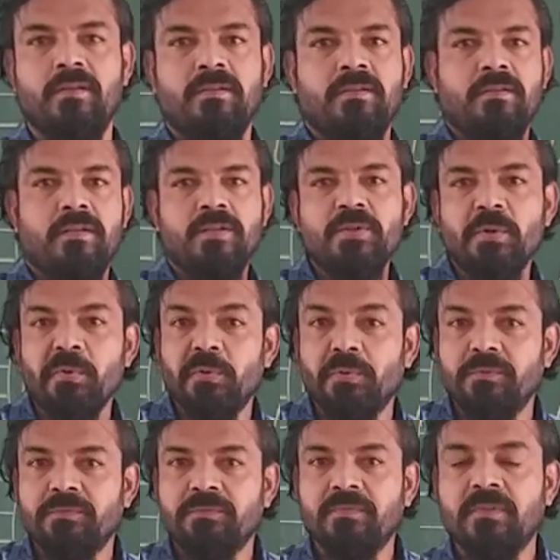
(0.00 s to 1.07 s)
Yes or no?
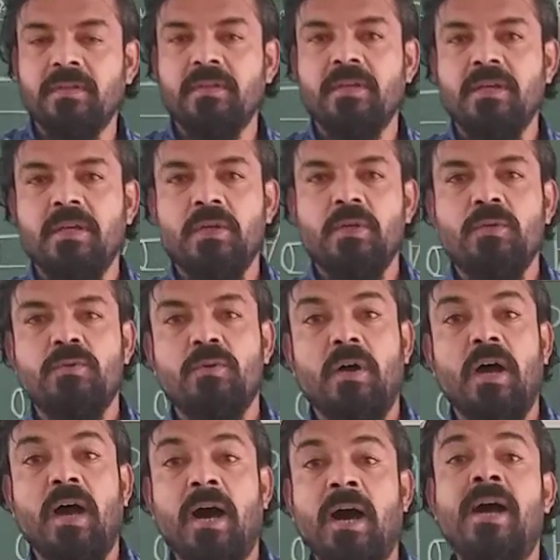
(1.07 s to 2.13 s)
So
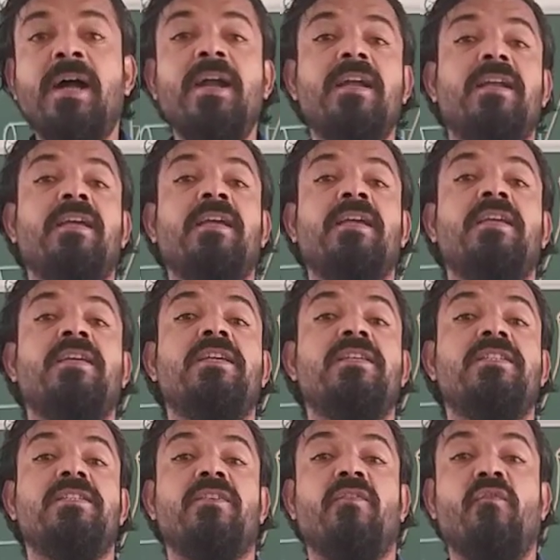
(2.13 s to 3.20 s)
heart
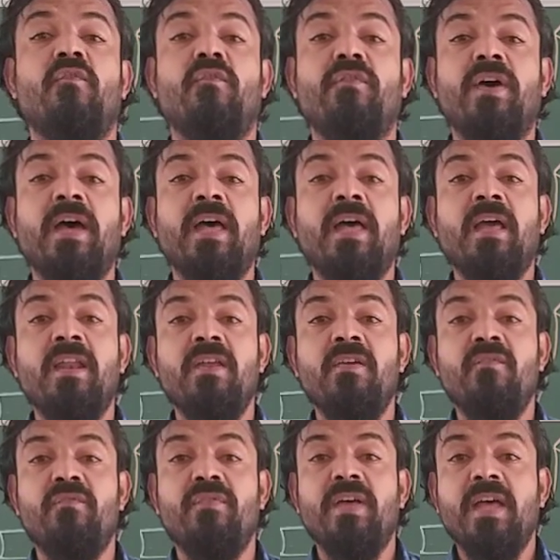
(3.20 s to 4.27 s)
is
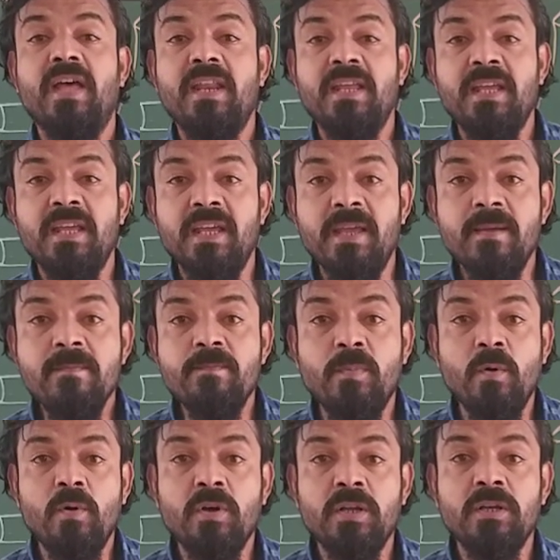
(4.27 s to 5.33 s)
very
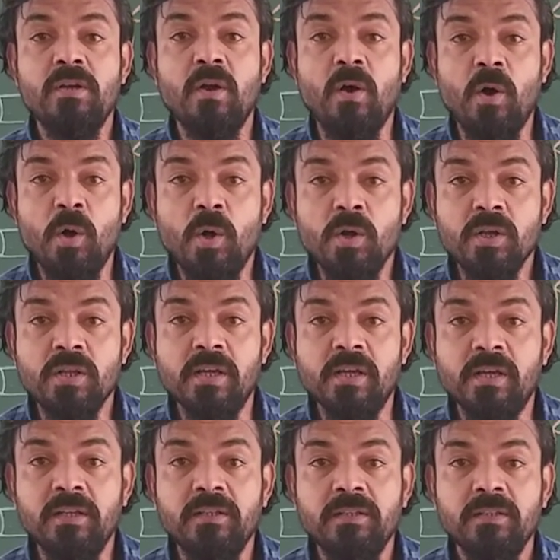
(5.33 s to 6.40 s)
important
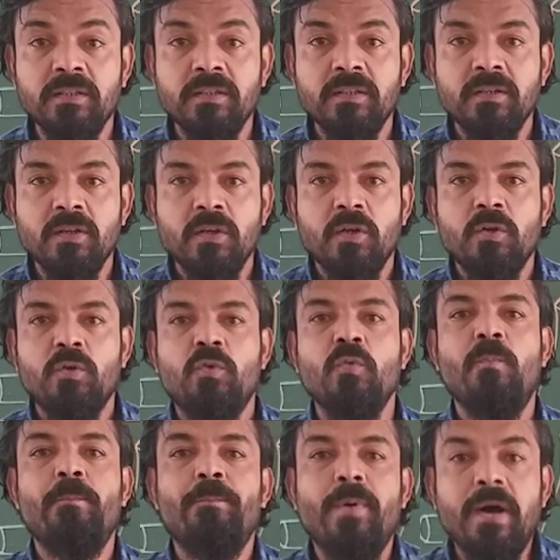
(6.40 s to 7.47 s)
organ
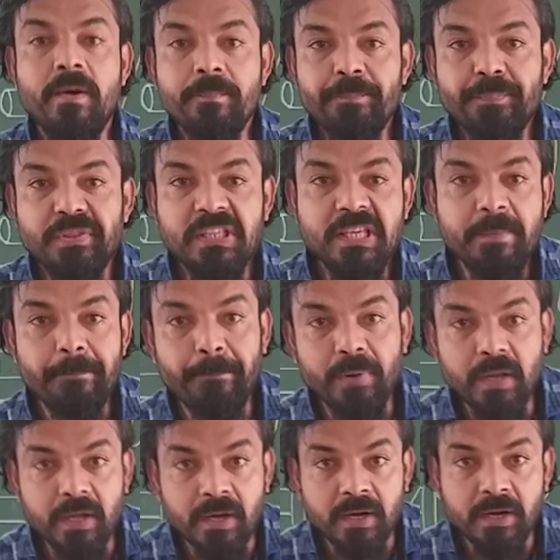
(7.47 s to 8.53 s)
to pump the
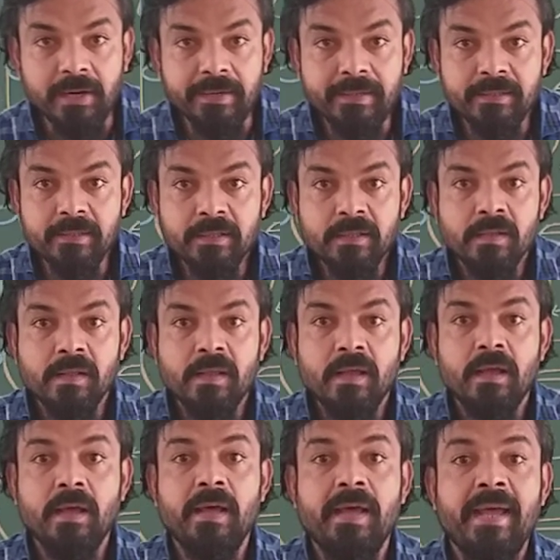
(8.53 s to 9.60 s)
blood,
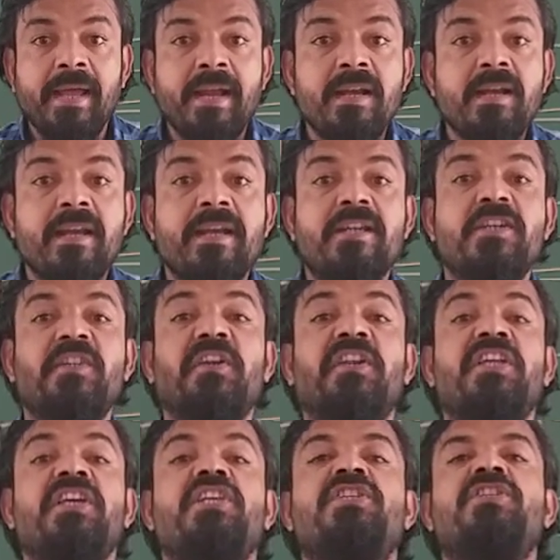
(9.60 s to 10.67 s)
and it
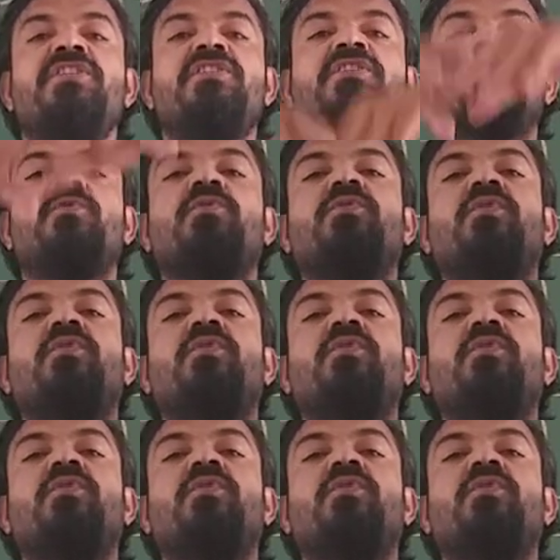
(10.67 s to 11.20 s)
reaches to